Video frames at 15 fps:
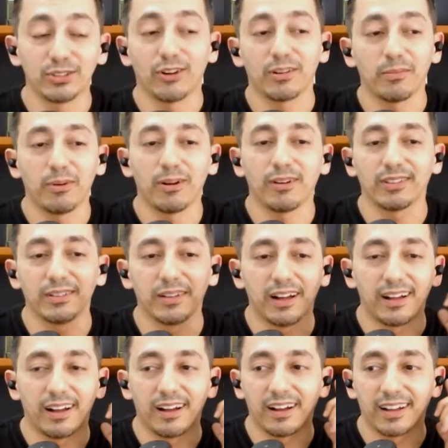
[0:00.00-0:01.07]
talk about
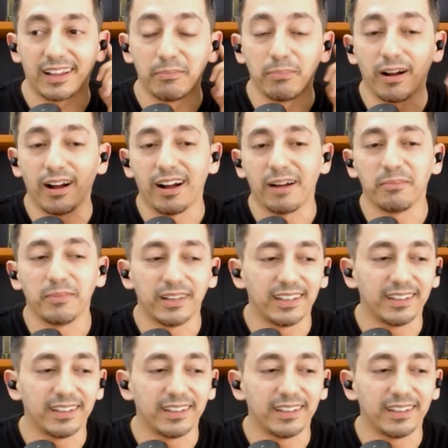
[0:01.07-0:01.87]
kebab,